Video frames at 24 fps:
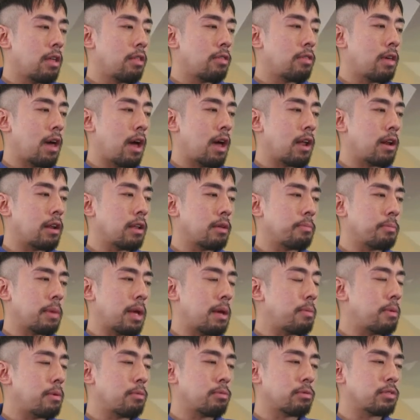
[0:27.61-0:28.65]
that
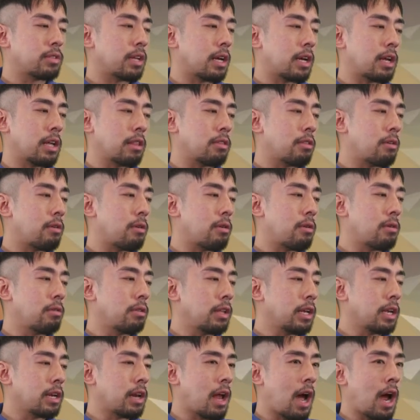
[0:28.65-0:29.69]
maybe was like in the
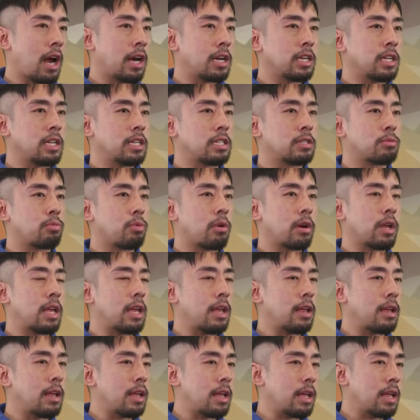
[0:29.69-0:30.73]
early 90s where
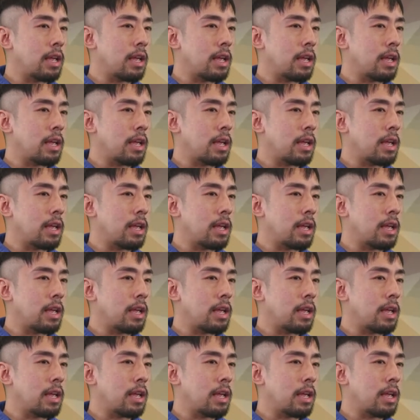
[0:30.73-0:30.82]
he,